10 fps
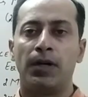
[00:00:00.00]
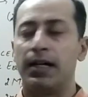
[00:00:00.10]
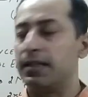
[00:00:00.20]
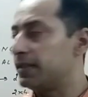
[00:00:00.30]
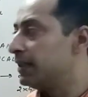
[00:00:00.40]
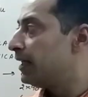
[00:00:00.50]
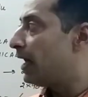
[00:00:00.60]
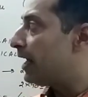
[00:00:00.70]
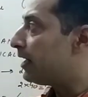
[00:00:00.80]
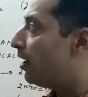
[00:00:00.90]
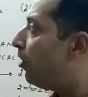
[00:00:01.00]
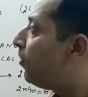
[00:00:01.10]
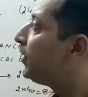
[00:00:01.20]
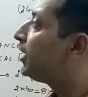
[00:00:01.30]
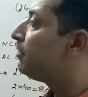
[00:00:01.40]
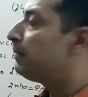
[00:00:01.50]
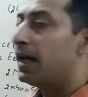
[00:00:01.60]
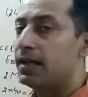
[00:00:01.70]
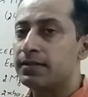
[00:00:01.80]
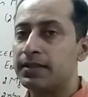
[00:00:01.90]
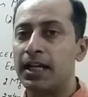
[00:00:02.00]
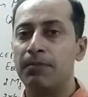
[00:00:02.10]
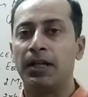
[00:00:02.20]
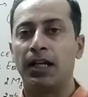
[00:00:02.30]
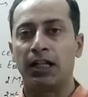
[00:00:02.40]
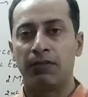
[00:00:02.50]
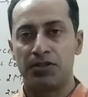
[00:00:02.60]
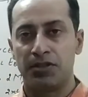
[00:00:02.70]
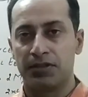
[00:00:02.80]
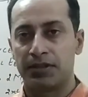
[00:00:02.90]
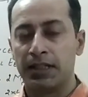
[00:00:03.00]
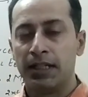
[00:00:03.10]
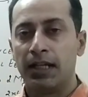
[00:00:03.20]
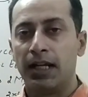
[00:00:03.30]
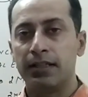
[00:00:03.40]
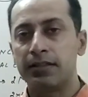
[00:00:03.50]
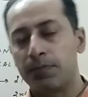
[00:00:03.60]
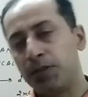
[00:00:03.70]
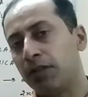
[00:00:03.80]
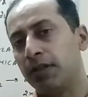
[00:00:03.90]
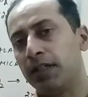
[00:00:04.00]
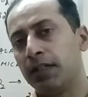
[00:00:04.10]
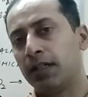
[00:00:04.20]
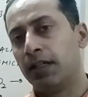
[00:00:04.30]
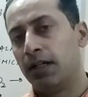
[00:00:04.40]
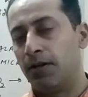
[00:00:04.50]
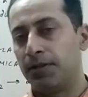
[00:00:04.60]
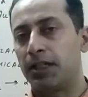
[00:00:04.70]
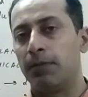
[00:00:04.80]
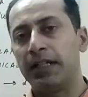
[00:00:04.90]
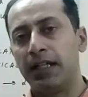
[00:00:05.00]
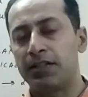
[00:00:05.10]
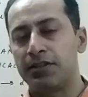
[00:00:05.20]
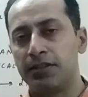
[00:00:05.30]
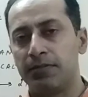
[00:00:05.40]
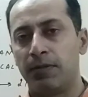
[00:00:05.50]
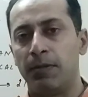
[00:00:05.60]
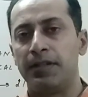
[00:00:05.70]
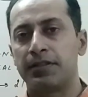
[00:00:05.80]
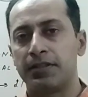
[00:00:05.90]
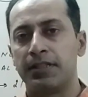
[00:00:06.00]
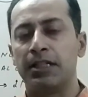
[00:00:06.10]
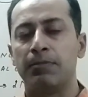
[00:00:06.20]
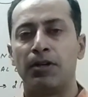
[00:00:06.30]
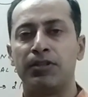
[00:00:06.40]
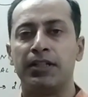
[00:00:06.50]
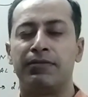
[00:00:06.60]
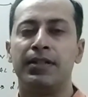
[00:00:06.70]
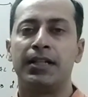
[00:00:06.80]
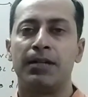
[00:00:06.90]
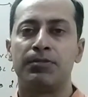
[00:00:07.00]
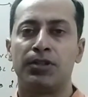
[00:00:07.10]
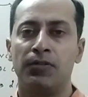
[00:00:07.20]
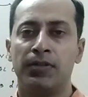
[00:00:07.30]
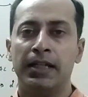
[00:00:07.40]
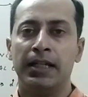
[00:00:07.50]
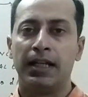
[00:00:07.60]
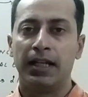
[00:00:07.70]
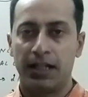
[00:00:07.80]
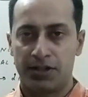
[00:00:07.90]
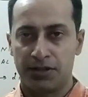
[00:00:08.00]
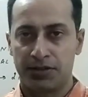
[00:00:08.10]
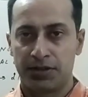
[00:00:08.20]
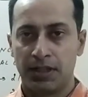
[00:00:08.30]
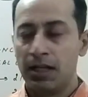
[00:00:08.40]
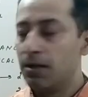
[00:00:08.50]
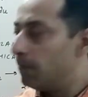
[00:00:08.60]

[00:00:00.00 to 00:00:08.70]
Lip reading: of mass, and how we can balance the chemical equations. In the subsequent or the coming lectures, we will be discussing about the different types of reactions.